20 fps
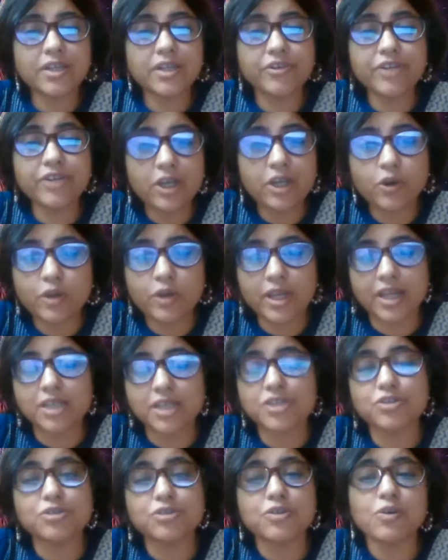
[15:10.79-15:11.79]

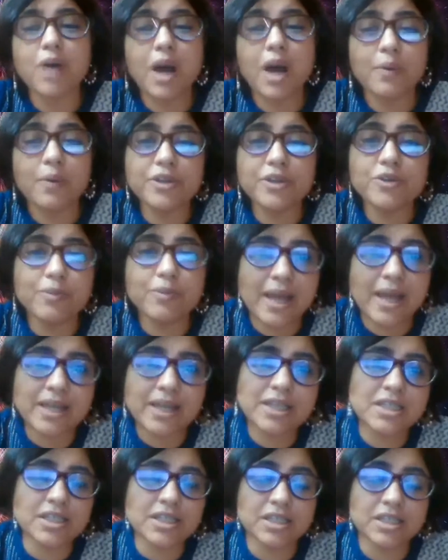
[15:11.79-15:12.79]
relocate, you know, our
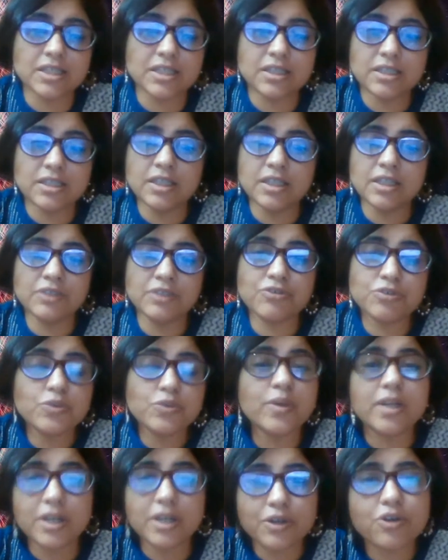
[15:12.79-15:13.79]
humanity
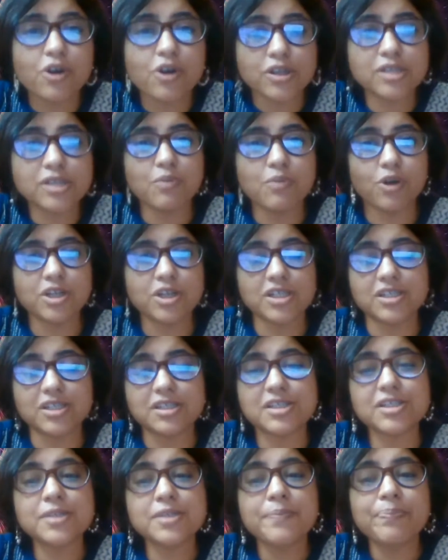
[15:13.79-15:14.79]
through and across
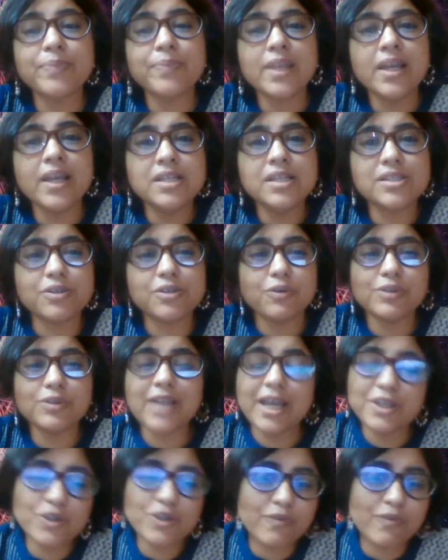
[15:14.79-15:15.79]
borders? So
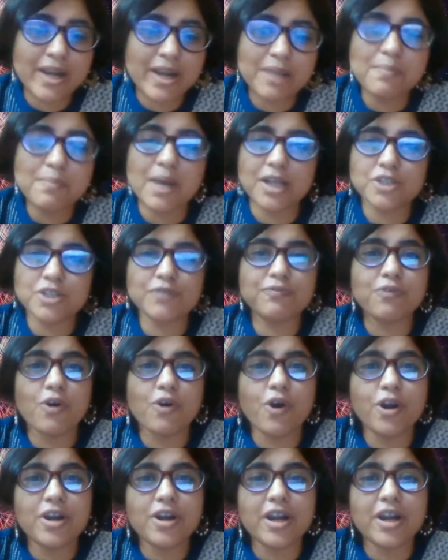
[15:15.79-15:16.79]
thank you very much
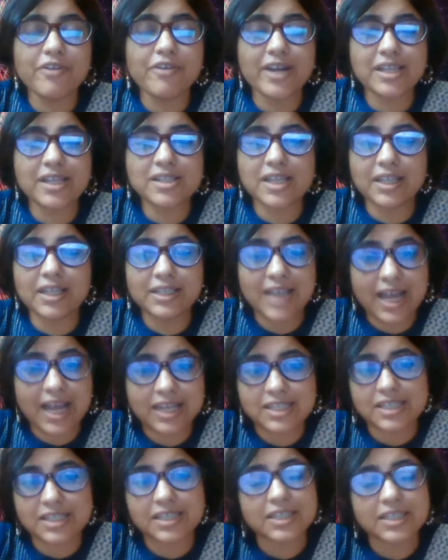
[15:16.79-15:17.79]
for raising
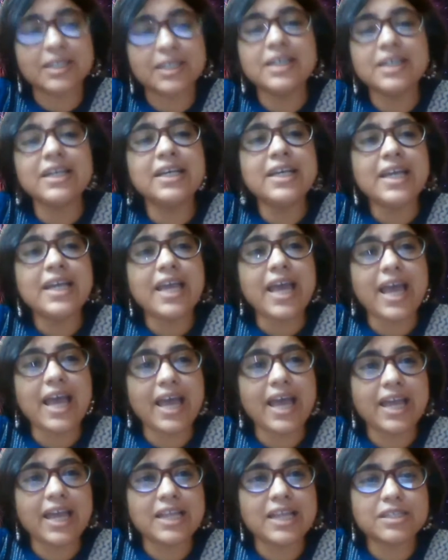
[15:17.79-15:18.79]
that here.
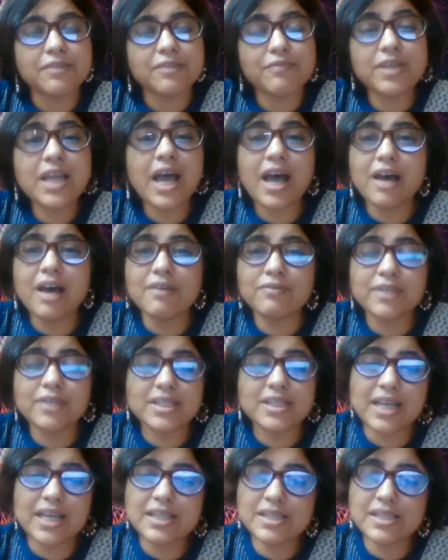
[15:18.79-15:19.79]
And we have,
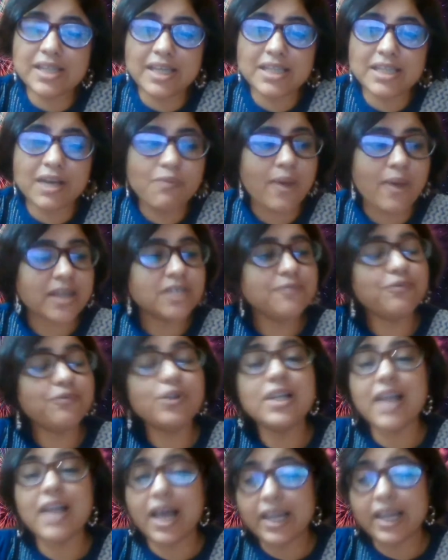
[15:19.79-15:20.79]
as I said, a
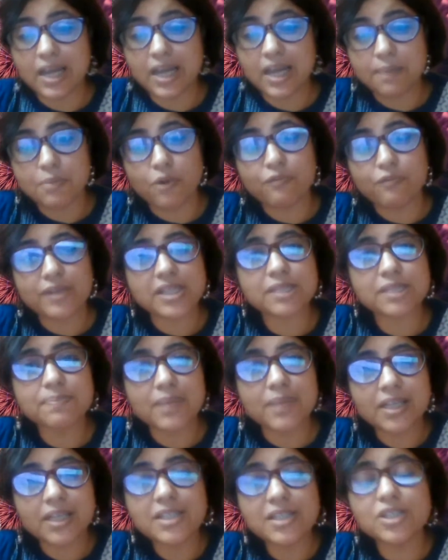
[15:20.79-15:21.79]
wonderful lineup of
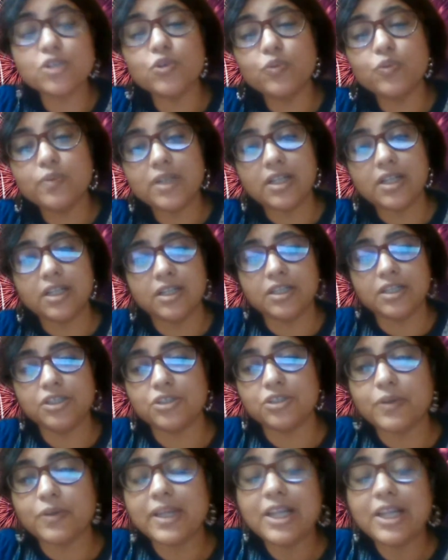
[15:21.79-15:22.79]
experts who will,
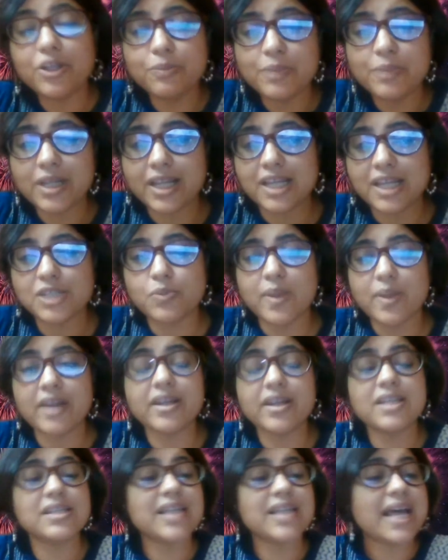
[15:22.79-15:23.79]
you know, illuminate
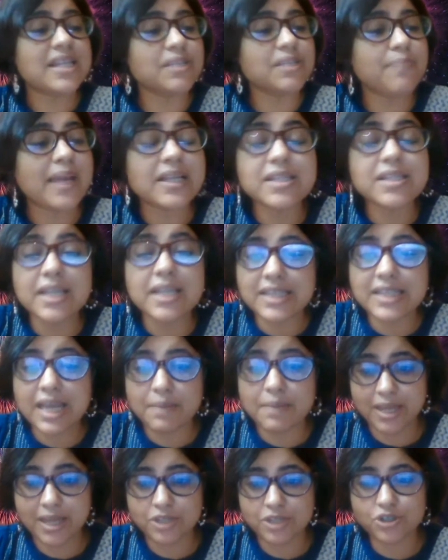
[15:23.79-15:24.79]
various aspects and
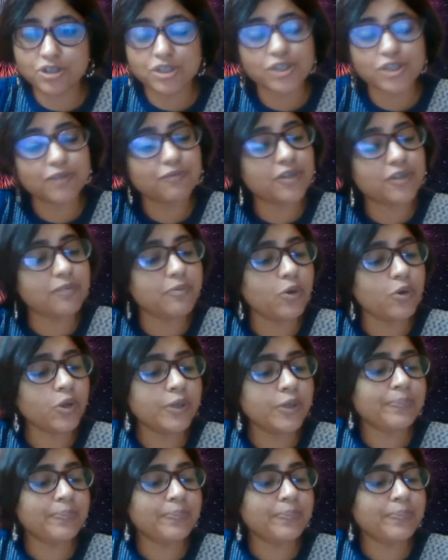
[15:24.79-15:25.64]
dimensions of the book.